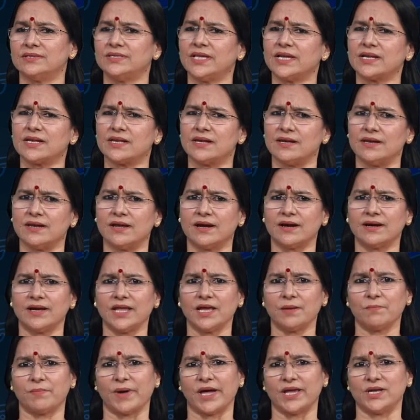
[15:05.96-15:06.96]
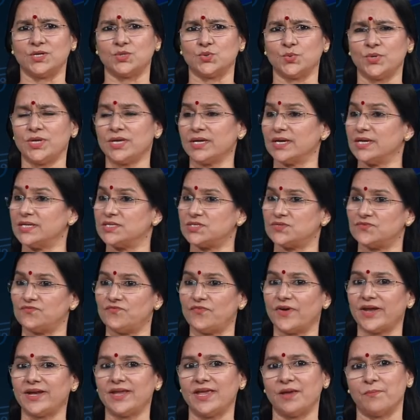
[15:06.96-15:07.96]
that learning by doing is
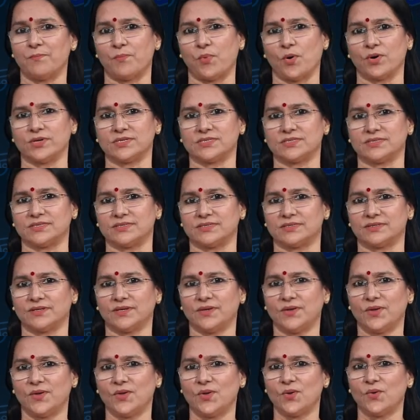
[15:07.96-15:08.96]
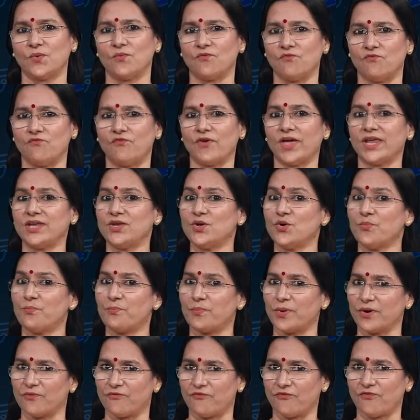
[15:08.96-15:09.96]
very important. When you
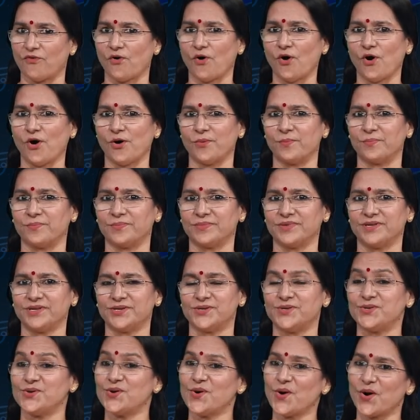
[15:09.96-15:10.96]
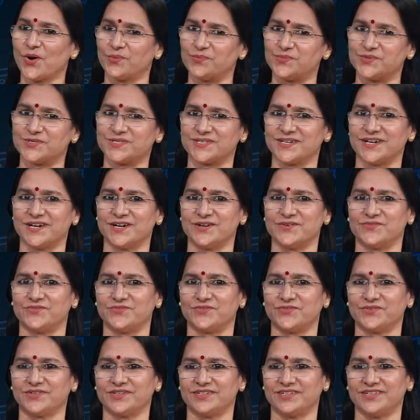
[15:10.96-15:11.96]
perform, you
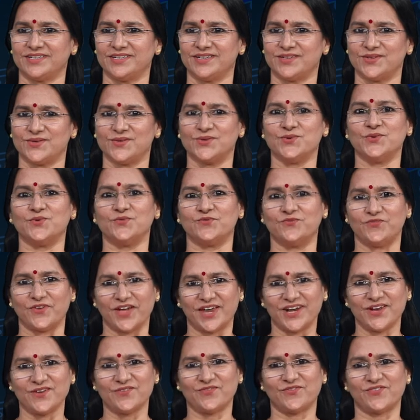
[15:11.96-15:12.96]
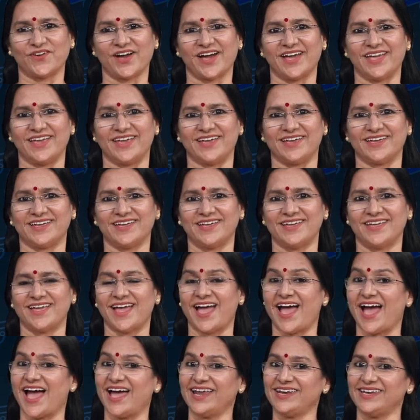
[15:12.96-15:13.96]
observe, you verify
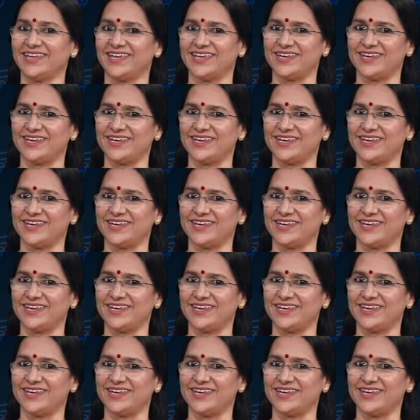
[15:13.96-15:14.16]
and